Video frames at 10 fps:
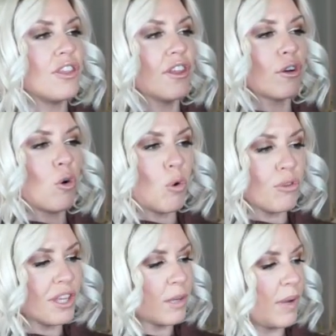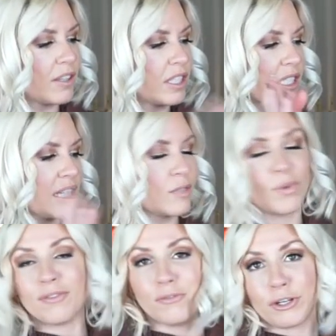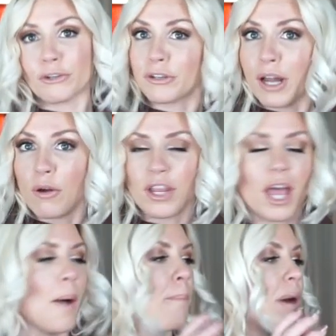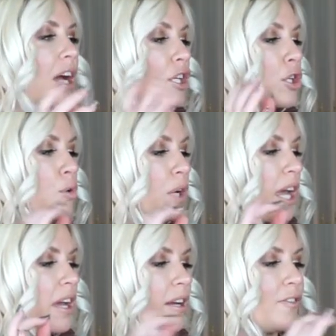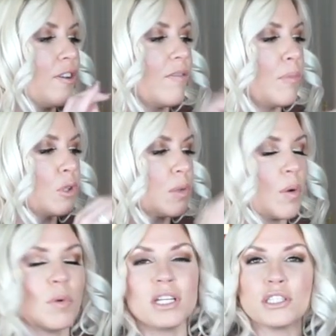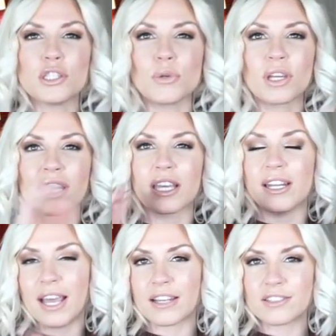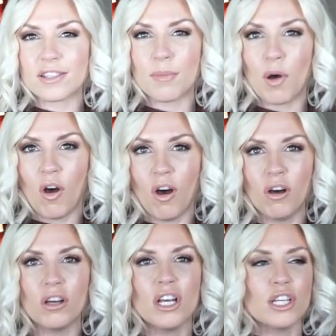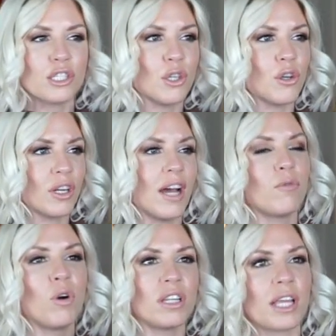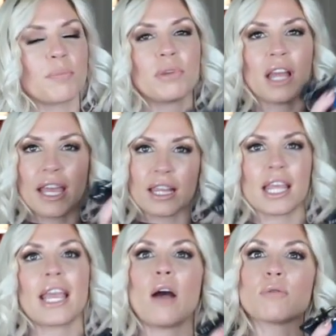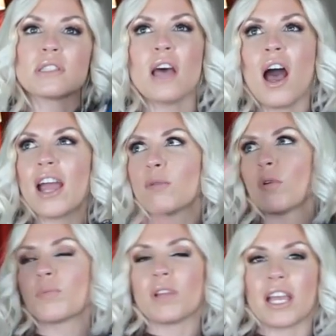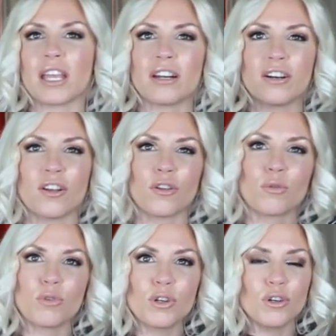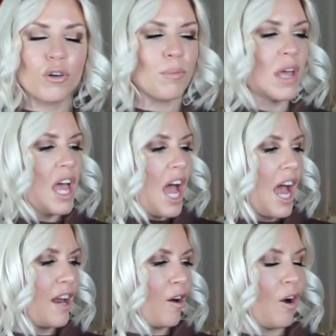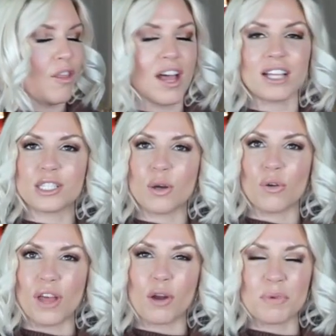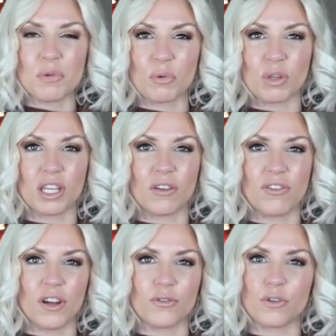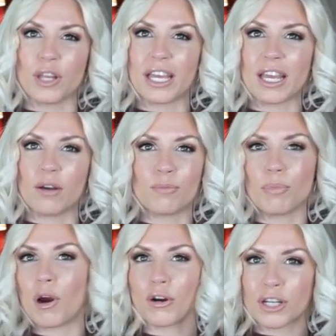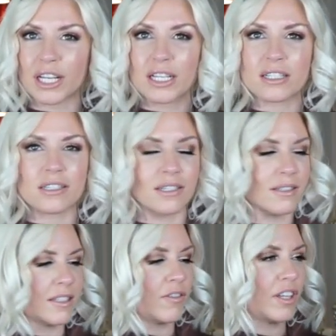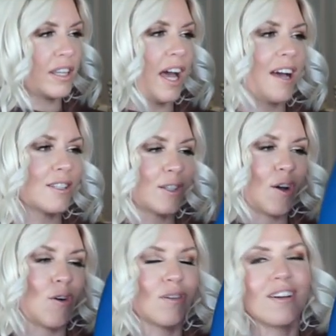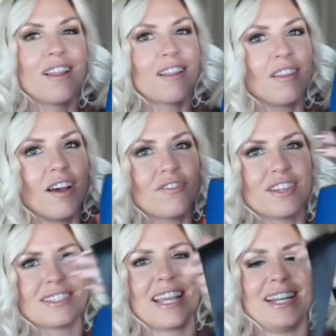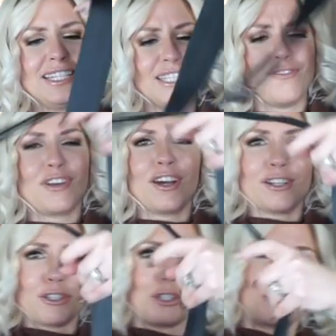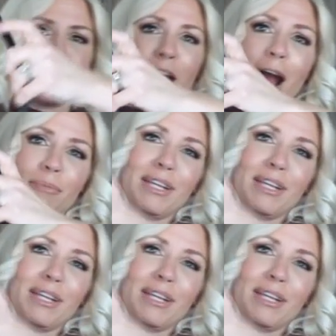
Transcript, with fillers: The cool thing about this is, we haven't figured it out yet, but you can, if you have multiple ones, you can connect them all. So you can have one like playing like outside, one playing in another room and all that. So that'll be really fun for like parties and stuff like that. So love this. And it's even got a strap.